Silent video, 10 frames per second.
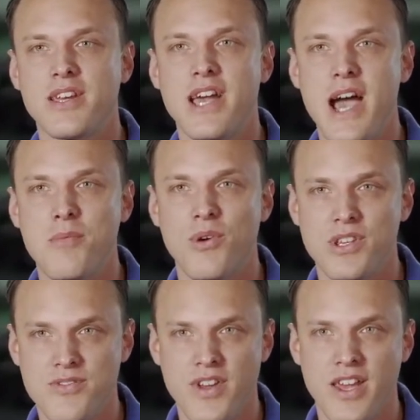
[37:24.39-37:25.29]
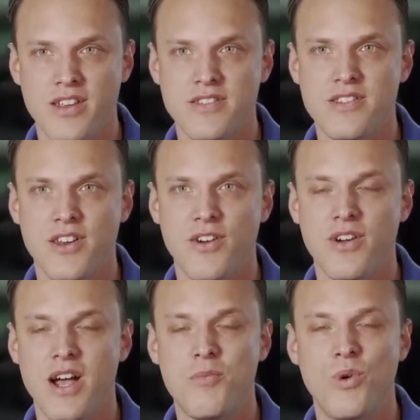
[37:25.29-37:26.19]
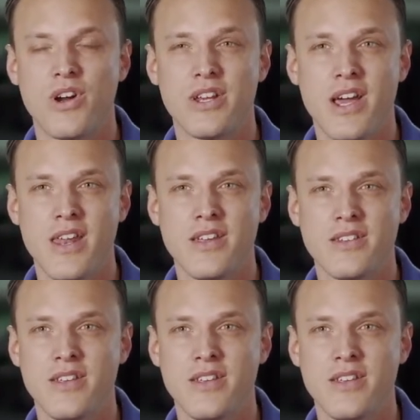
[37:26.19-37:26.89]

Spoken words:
a Cowboys fan. So I'm working on it.